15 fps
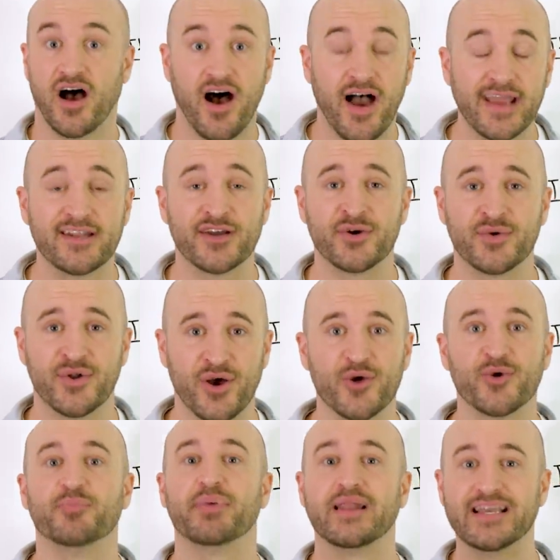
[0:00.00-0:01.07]
I don't
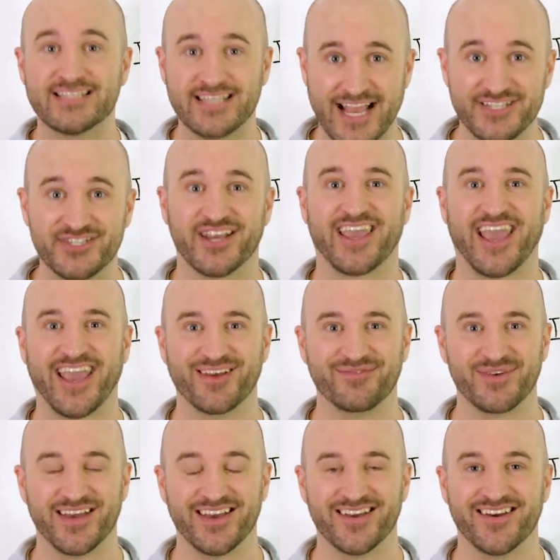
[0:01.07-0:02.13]
know. Please educate
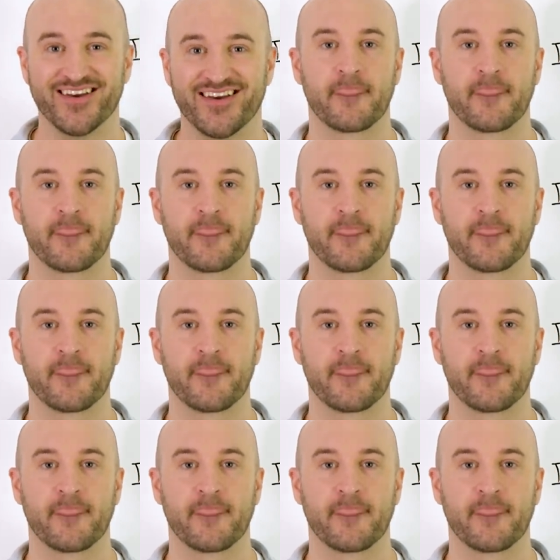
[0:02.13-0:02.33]
me.